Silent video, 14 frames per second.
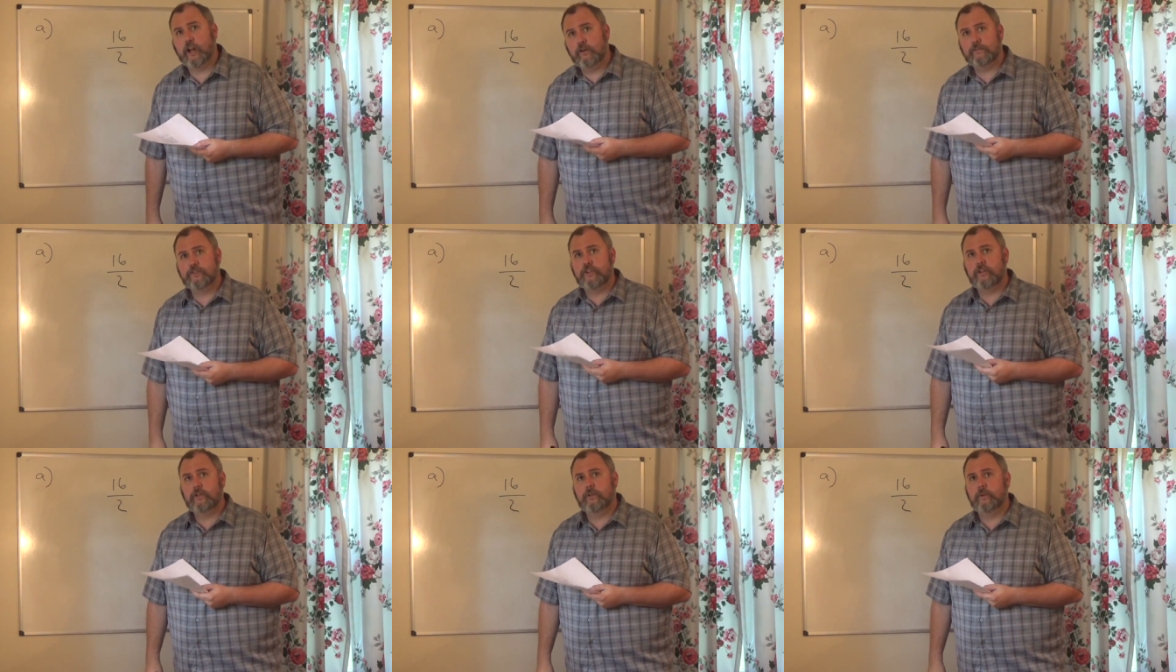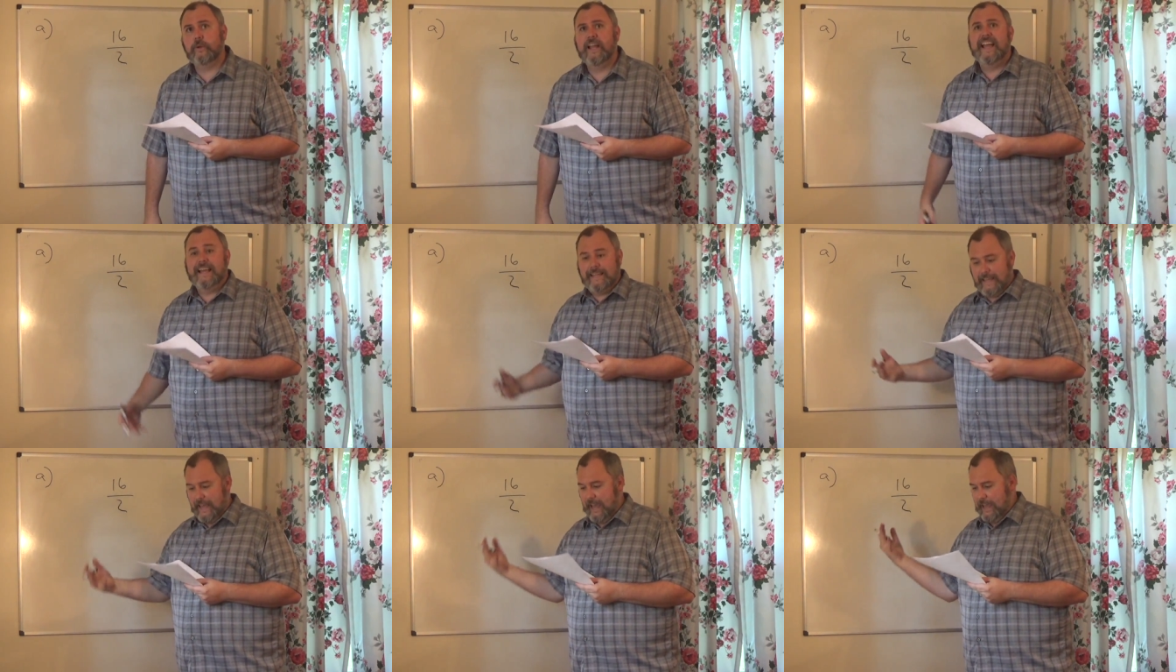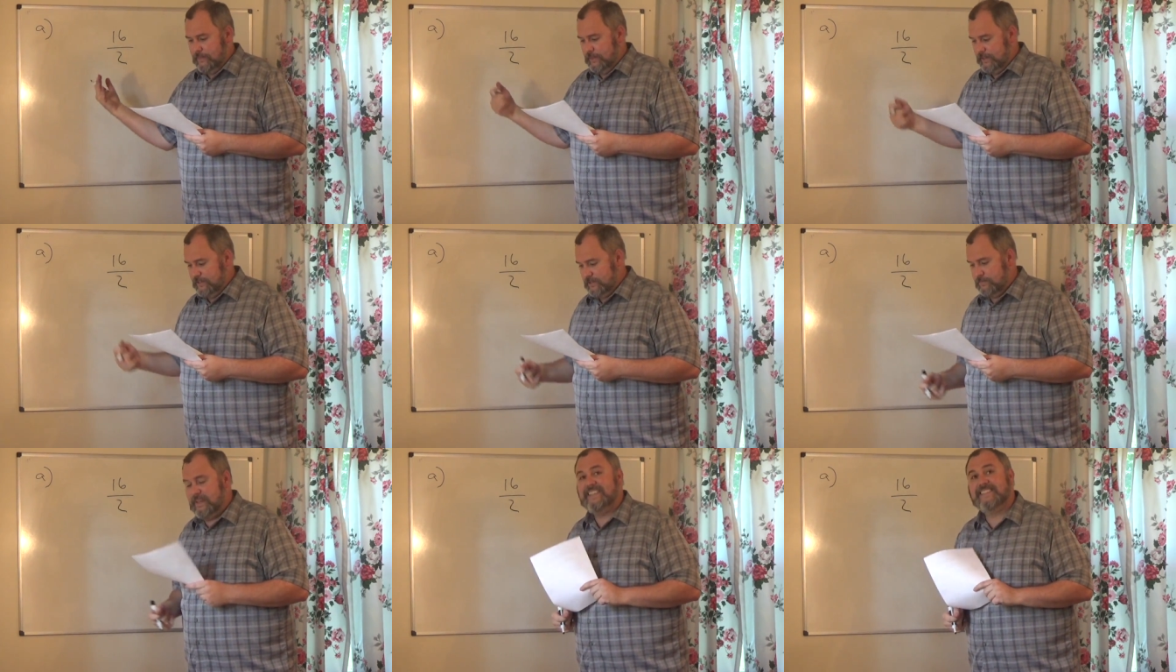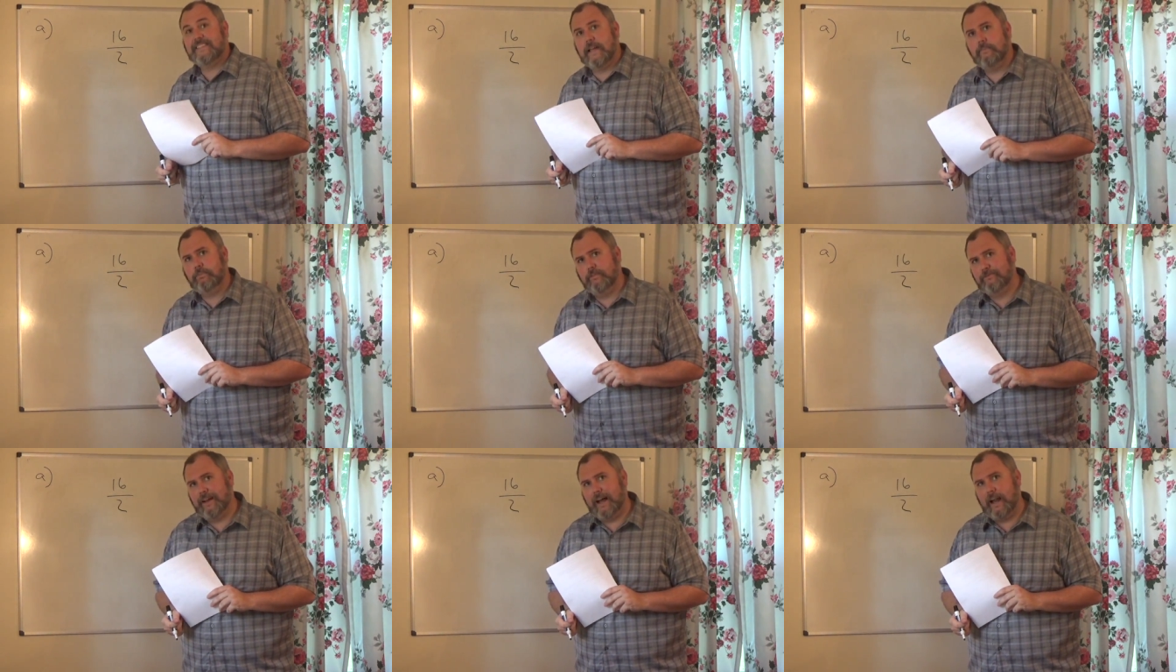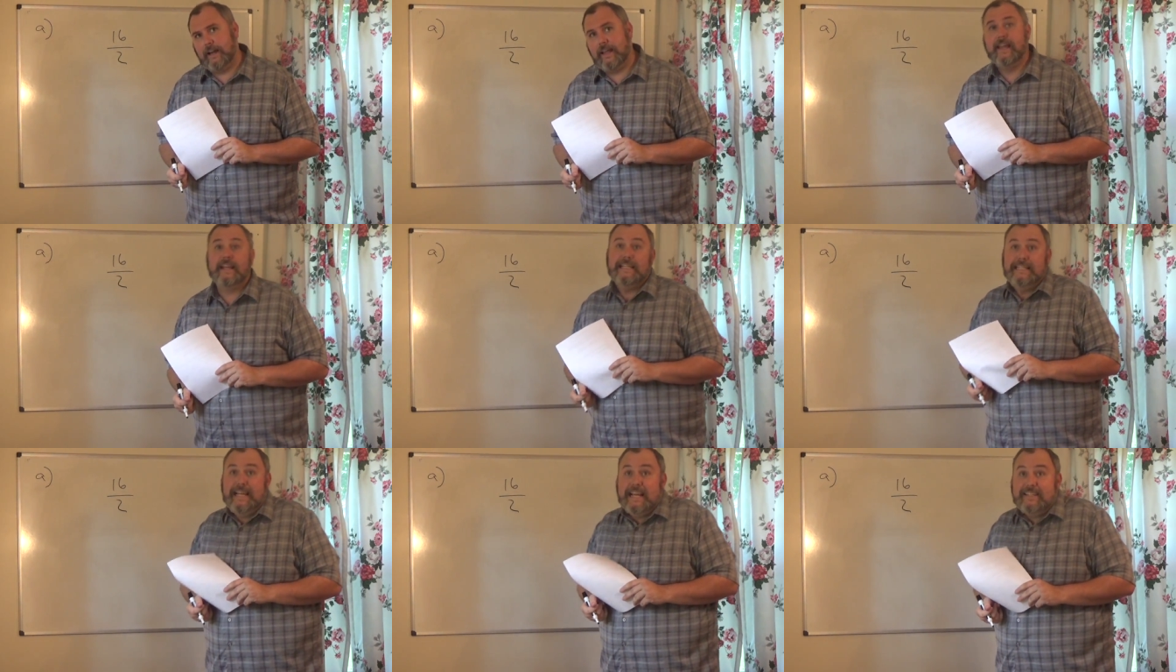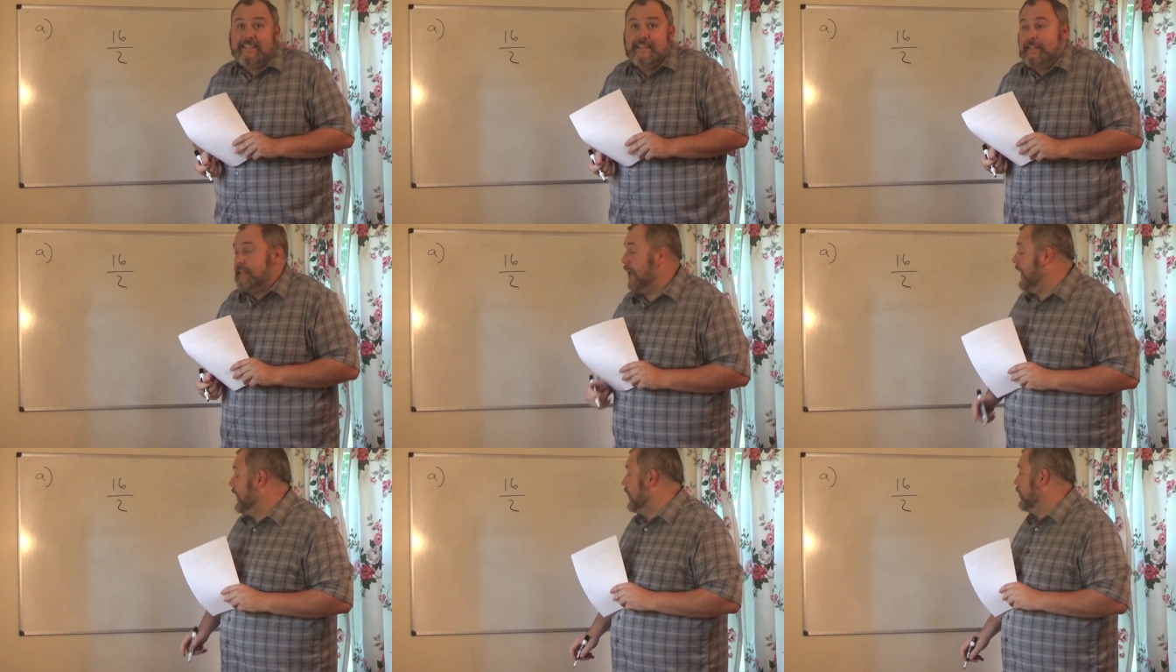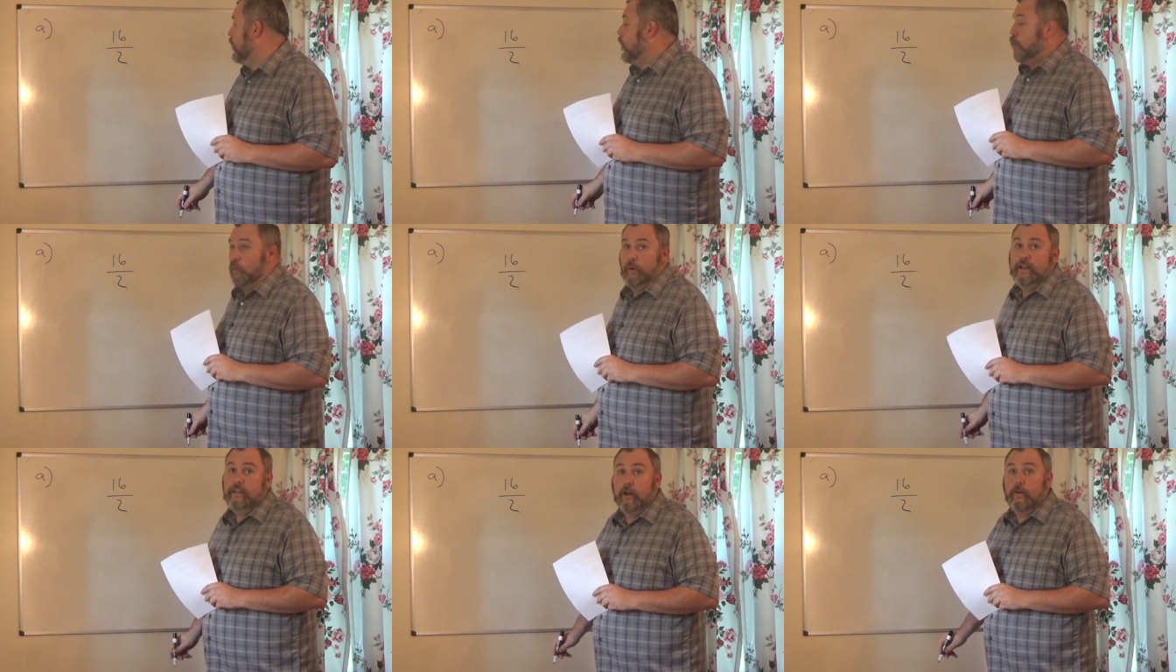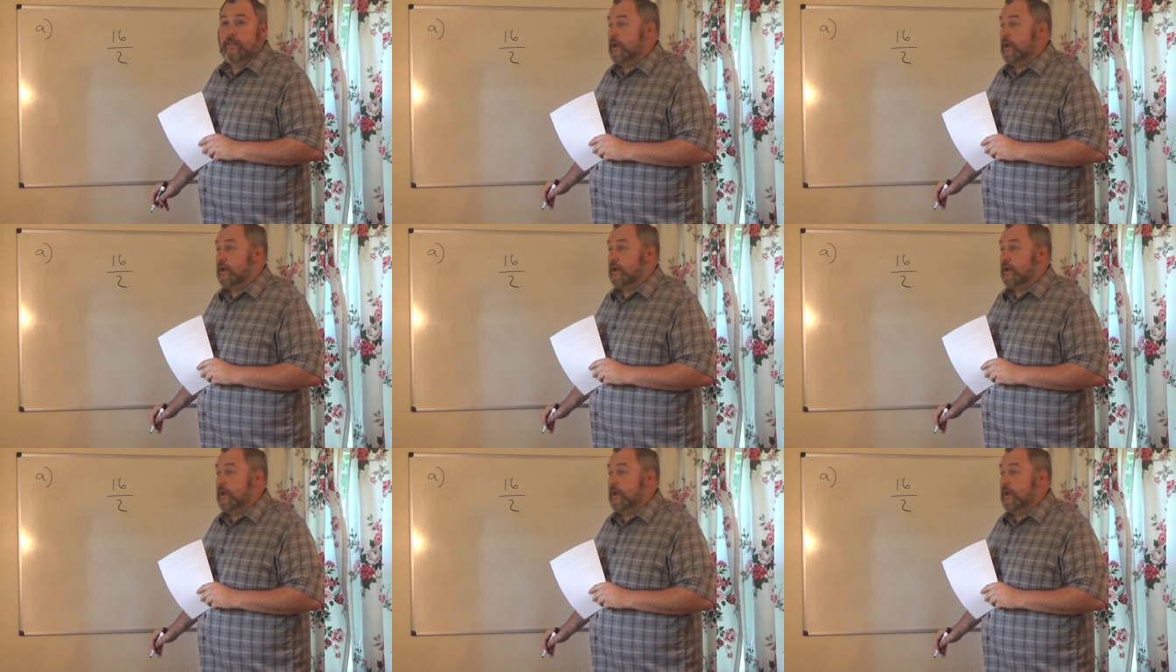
over 2. Can this be simplified? Yes, it can. We know